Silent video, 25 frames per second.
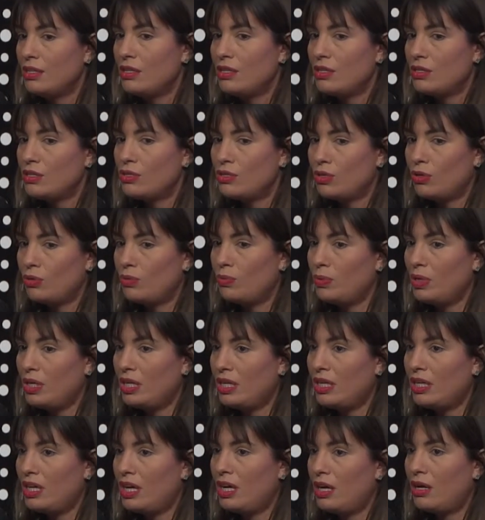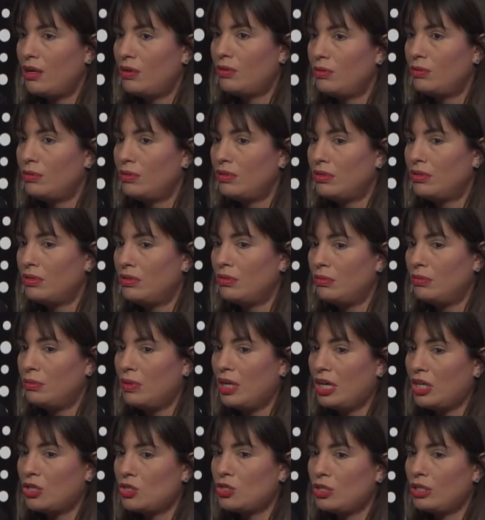So we are now,
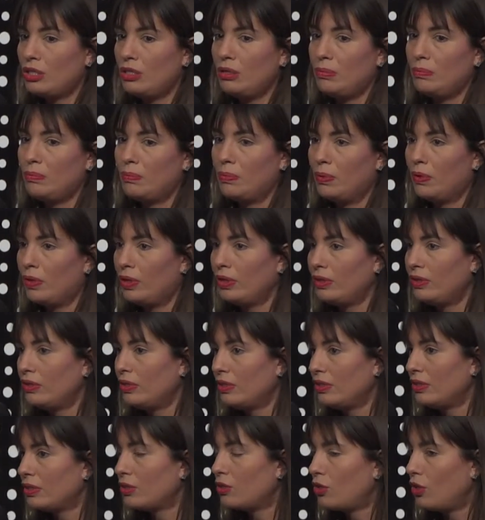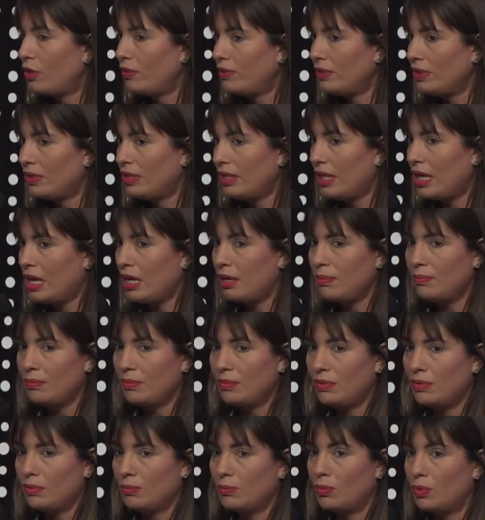we actually bought in the COVID
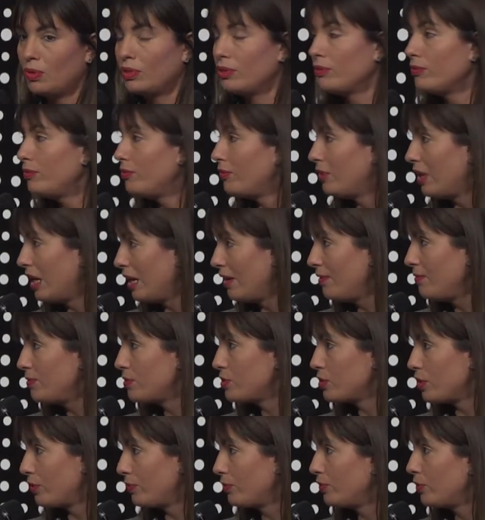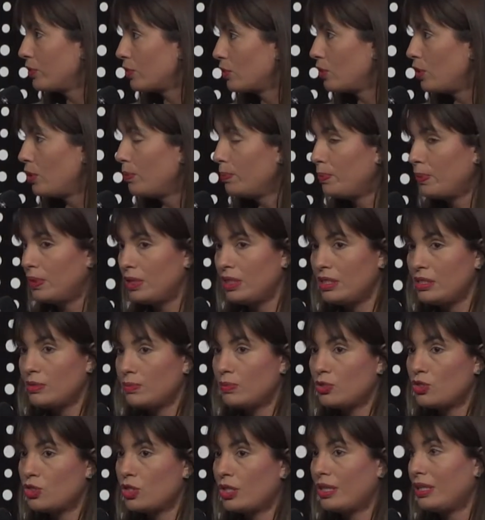time more than 5 software companies
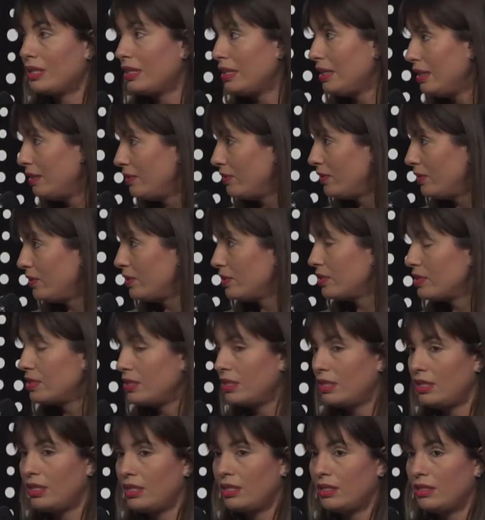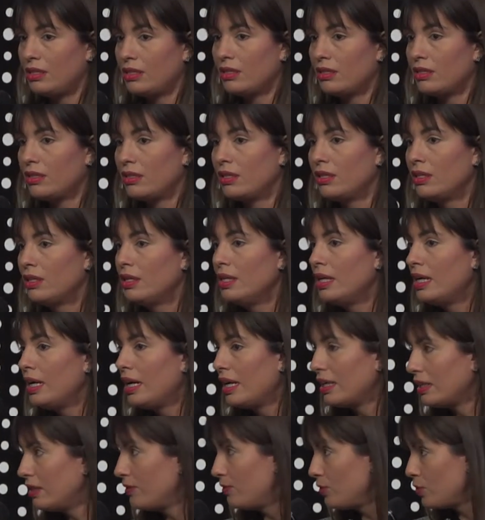which are leaders in
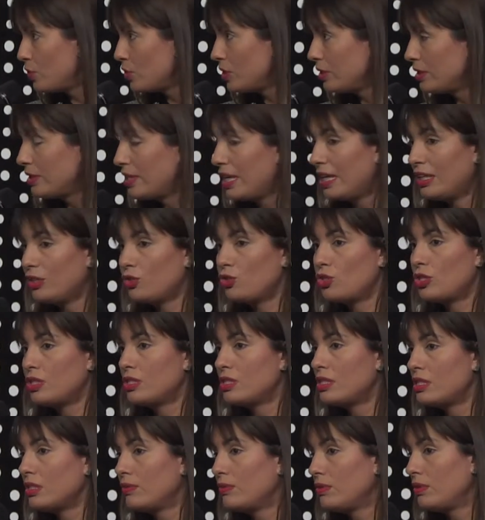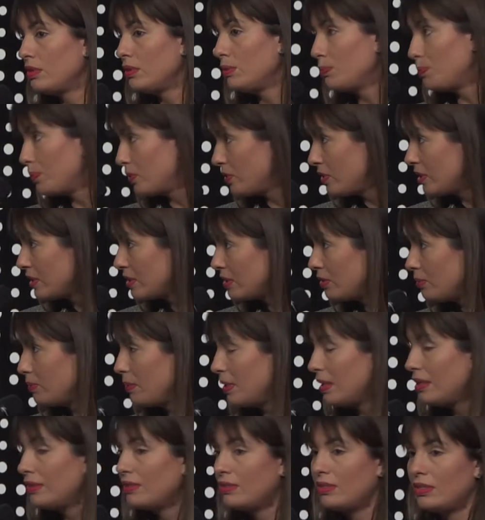artificial intelligence, in predictive
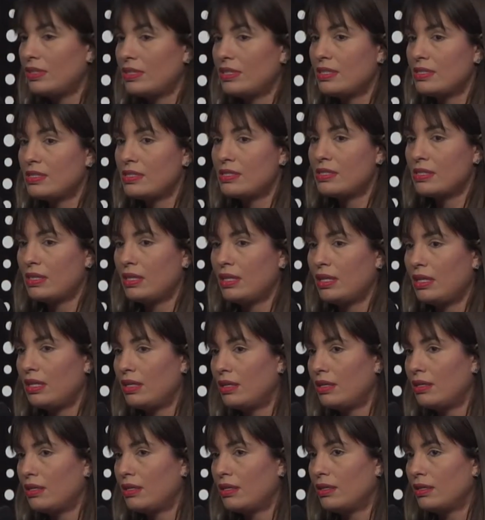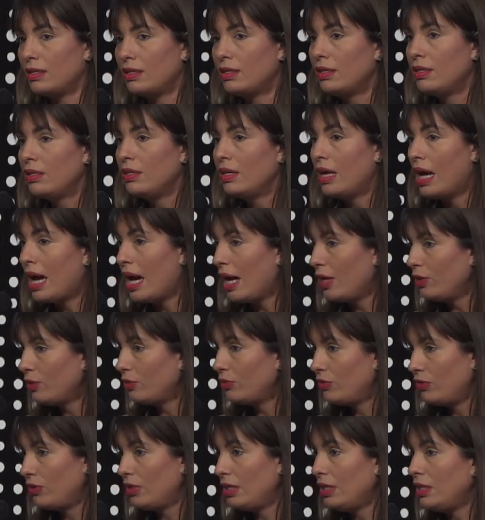maintenance, in
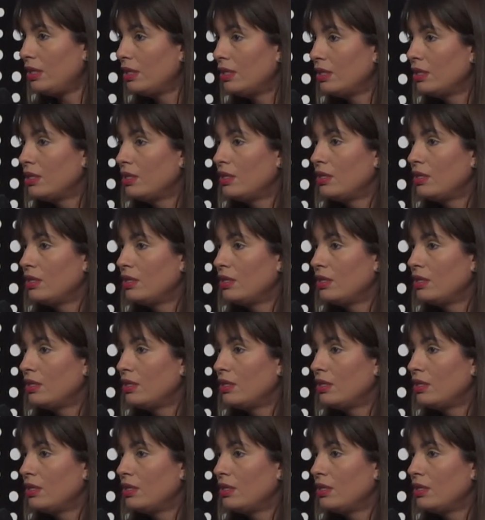IoT.